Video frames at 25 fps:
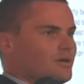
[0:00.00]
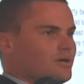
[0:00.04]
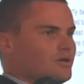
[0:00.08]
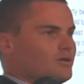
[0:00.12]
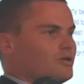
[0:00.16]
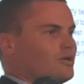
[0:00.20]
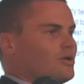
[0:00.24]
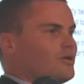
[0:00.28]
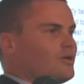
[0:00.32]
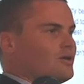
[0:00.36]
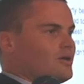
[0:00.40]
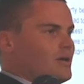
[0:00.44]

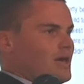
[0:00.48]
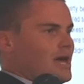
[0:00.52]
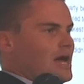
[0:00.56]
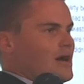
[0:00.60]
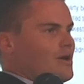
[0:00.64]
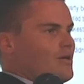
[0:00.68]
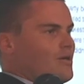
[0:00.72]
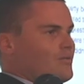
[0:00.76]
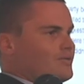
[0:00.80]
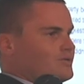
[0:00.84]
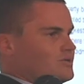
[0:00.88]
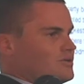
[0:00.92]
you know,
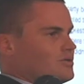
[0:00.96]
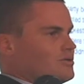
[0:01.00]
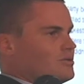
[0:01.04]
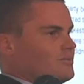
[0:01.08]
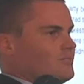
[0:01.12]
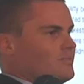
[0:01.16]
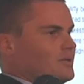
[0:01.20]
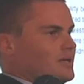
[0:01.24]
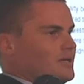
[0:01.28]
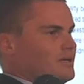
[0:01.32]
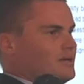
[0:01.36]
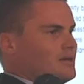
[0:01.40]
how I was going
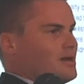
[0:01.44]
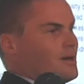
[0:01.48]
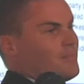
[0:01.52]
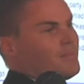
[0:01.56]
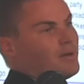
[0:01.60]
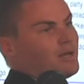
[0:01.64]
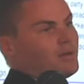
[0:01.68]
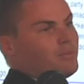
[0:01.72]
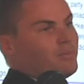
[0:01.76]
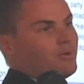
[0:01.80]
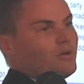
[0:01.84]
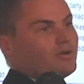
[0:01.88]
to be a
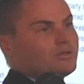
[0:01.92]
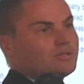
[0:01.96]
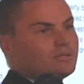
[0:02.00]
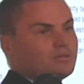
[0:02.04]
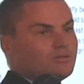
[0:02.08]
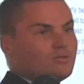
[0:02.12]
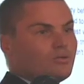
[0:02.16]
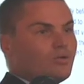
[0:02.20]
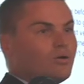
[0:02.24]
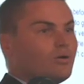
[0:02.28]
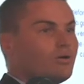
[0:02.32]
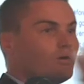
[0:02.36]
better person
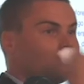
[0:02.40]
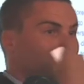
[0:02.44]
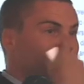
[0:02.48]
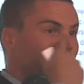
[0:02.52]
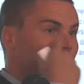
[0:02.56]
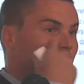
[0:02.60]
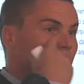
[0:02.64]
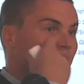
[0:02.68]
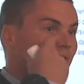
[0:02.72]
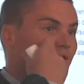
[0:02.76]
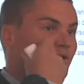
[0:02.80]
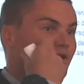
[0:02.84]
or
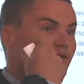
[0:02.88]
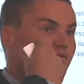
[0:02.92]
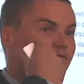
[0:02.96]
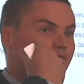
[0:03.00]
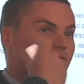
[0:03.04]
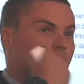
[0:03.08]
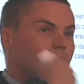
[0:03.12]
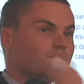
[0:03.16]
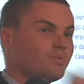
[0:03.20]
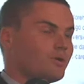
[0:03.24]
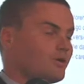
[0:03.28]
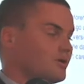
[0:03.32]
a more
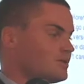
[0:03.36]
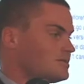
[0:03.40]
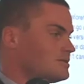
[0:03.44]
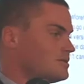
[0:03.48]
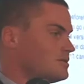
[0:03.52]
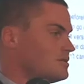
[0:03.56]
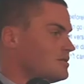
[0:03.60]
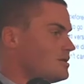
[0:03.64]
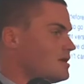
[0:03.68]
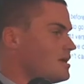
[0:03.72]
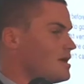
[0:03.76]
confident person.